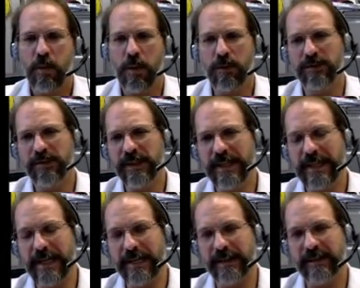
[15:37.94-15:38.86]
What we'll see,
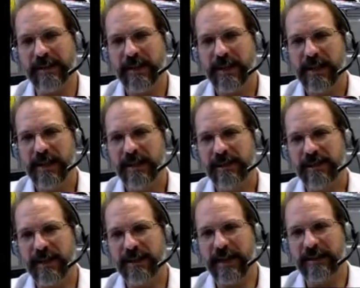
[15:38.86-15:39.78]
guys,
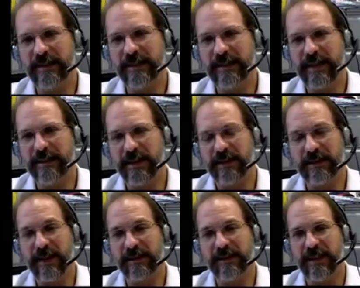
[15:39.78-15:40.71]
is that
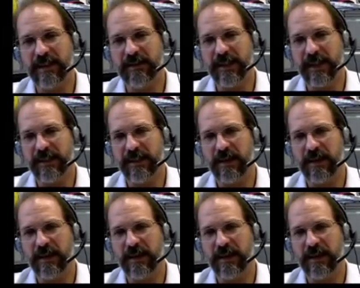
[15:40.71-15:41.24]
that's not significant,